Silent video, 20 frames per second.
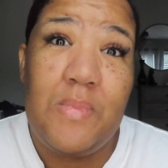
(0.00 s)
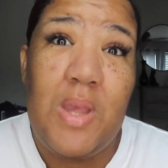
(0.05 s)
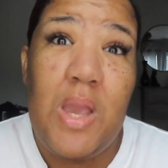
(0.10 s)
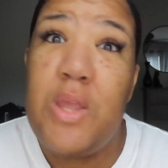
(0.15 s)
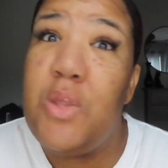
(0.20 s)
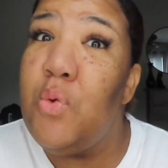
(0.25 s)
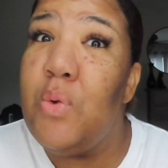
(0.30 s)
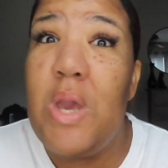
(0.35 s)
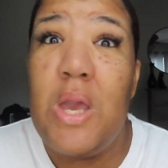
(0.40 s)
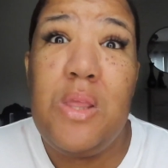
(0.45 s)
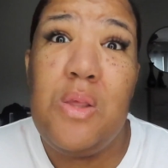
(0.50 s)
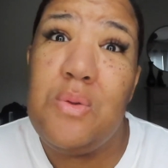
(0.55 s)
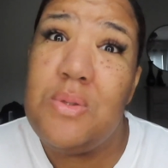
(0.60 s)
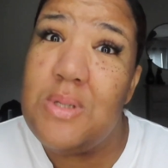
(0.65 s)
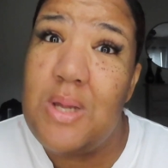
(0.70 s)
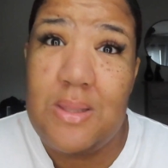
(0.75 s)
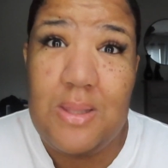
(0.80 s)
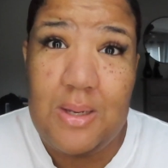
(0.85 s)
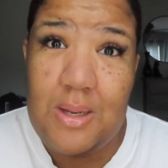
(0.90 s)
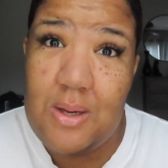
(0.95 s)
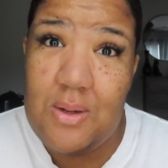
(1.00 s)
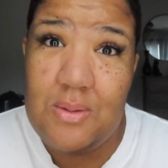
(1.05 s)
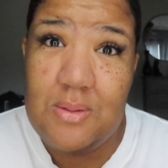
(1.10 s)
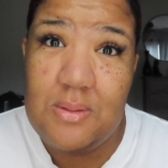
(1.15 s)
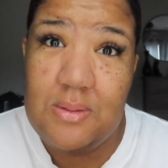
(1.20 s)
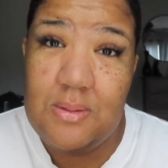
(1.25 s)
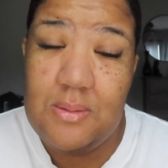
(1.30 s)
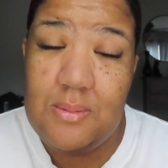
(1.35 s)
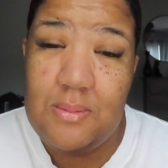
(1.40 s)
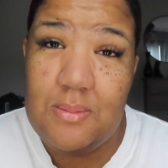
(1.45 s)
and you can't use nothing
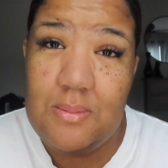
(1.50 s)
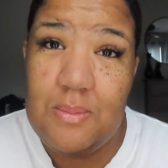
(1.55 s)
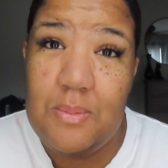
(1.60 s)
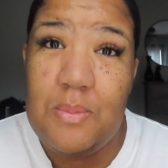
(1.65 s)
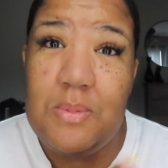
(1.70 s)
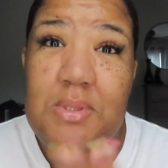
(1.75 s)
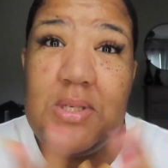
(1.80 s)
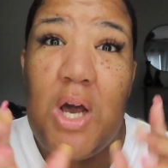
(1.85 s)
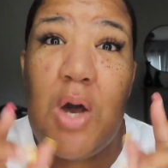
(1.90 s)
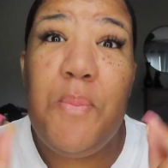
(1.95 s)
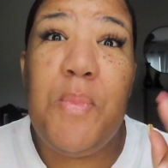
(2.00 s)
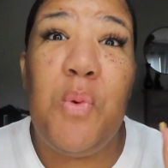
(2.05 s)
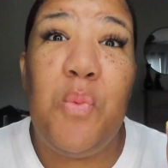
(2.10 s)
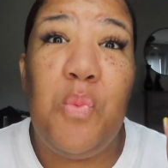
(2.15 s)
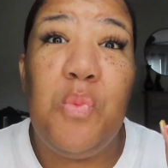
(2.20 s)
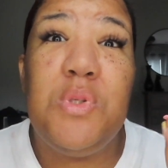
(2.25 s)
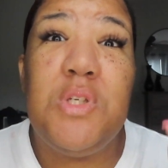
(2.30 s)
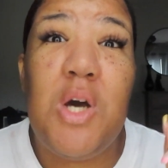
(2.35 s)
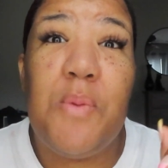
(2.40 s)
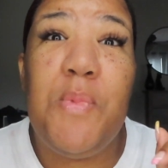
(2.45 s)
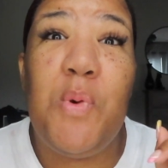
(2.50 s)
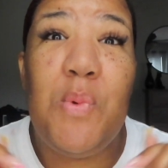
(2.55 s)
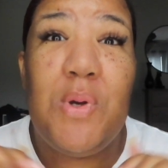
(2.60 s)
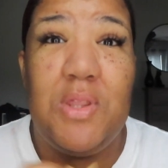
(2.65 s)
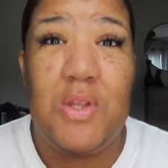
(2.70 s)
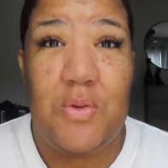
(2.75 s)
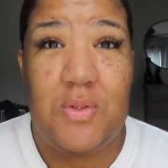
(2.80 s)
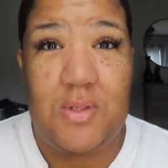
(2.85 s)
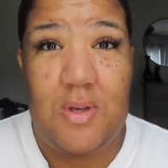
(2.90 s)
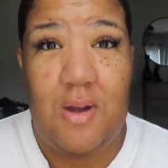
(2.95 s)
else. Tell me tell me
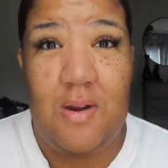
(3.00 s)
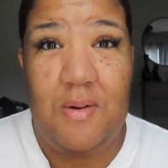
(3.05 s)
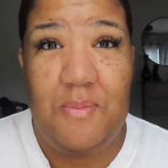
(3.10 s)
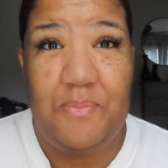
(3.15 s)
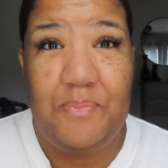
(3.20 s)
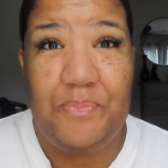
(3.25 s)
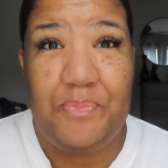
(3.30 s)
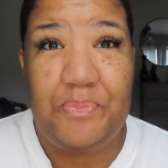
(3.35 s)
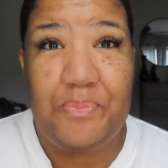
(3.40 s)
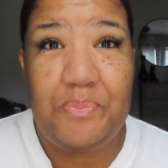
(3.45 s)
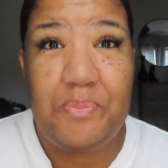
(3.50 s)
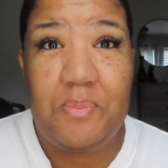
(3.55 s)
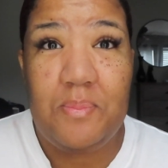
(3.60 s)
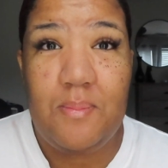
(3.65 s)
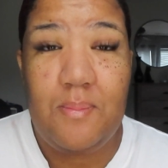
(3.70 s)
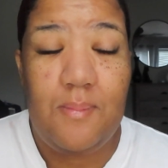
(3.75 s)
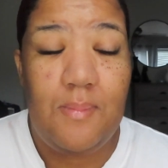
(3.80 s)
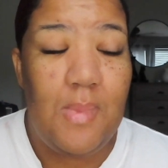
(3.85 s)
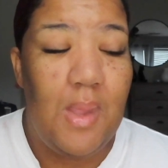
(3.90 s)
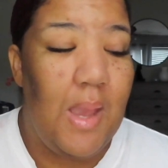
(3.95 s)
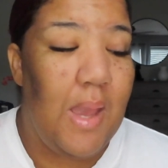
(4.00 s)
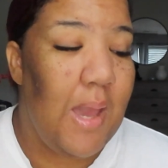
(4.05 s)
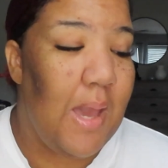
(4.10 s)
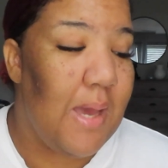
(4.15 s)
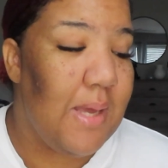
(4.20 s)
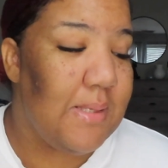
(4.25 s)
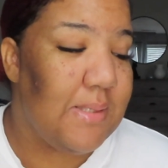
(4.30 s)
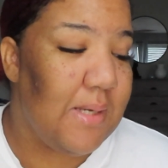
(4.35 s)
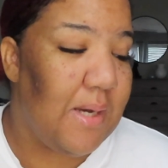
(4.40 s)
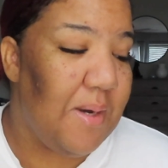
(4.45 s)
what those are.
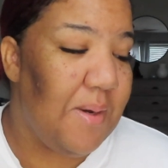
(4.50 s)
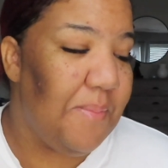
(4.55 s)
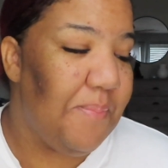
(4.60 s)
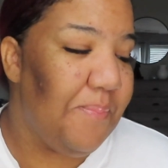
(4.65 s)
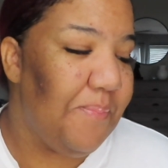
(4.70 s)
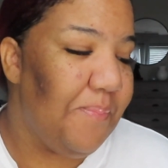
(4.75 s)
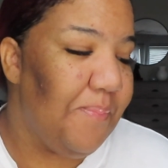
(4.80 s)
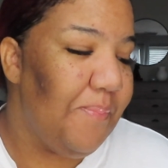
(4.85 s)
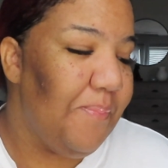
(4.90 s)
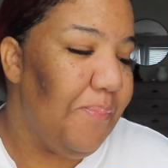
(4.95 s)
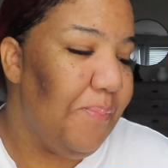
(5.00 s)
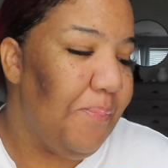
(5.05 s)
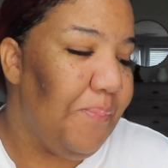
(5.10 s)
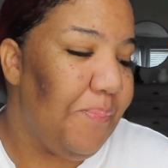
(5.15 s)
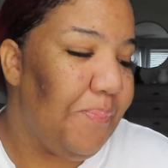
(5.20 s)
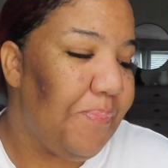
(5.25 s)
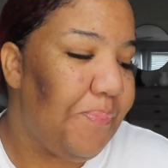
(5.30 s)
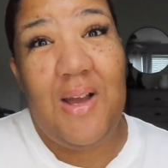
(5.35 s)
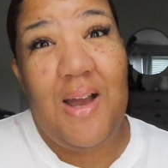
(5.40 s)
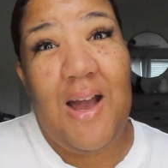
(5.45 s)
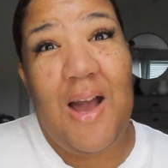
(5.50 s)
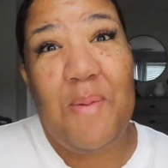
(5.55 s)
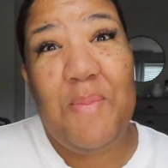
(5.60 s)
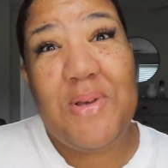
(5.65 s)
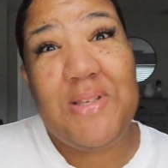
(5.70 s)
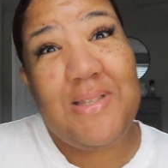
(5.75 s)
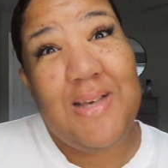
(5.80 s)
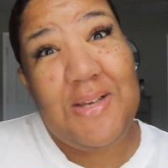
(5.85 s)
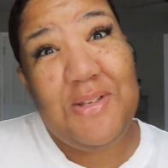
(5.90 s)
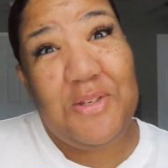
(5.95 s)
And um I'm
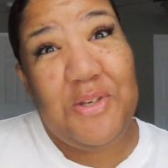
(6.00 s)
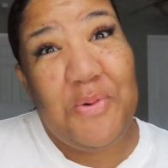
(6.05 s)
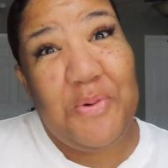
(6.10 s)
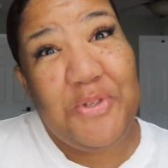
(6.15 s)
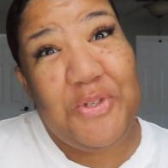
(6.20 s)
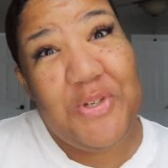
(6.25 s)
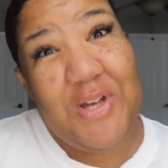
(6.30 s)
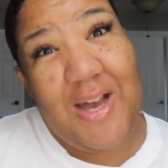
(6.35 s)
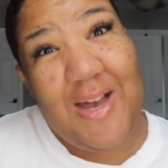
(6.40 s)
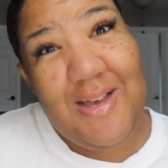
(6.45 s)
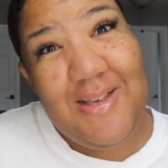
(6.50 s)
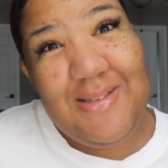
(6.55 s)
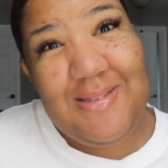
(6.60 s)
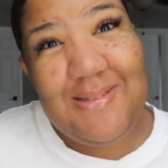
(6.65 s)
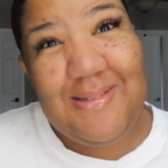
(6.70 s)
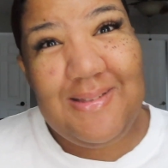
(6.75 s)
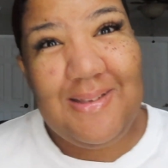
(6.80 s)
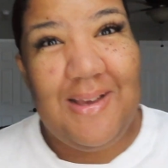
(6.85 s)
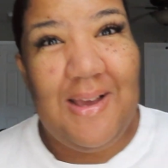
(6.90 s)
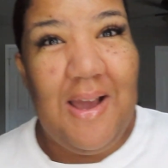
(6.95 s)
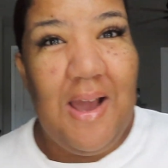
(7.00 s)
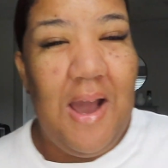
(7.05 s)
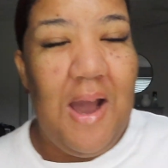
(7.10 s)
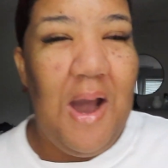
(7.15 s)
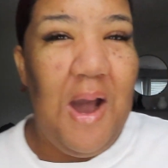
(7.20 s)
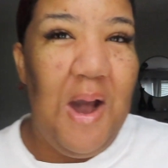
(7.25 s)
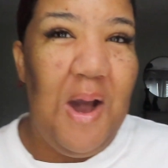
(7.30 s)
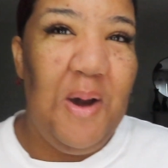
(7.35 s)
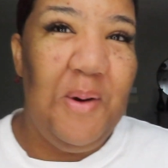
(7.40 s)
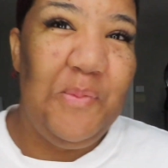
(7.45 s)
excited to know what you guys
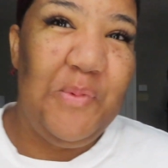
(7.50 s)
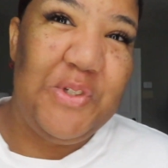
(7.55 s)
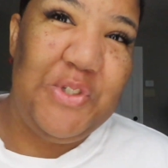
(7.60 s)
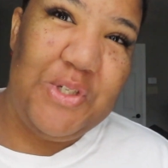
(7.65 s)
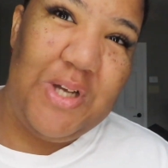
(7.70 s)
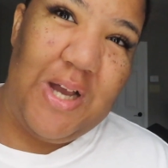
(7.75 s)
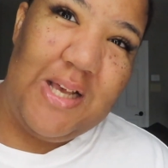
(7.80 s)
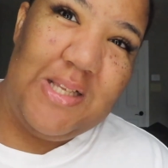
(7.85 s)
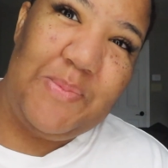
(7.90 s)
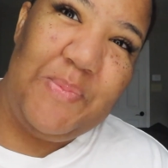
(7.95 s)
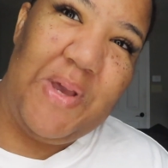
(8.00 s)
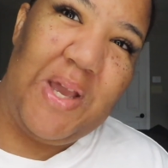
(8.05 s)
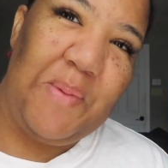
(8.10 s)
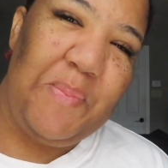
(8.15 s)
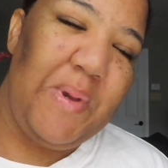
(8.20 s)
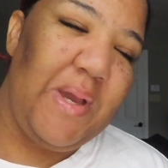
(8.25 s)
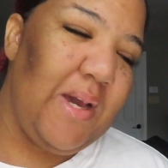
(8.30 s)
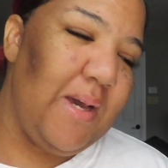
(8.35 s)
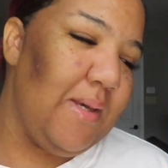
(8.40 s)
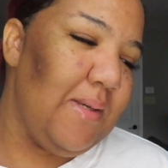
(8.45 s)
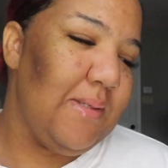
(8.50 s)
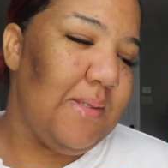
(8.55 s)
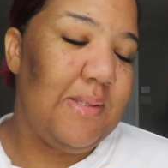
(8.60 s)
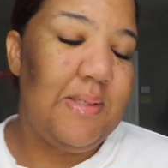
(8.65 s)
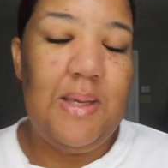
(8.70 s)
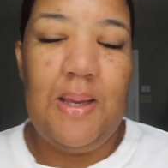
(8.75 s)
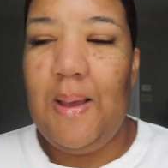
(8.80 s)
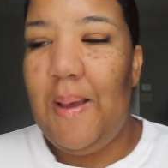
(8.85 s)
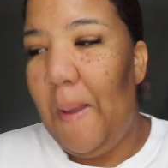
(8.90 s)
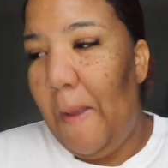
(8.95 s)
uh, what you guys pick because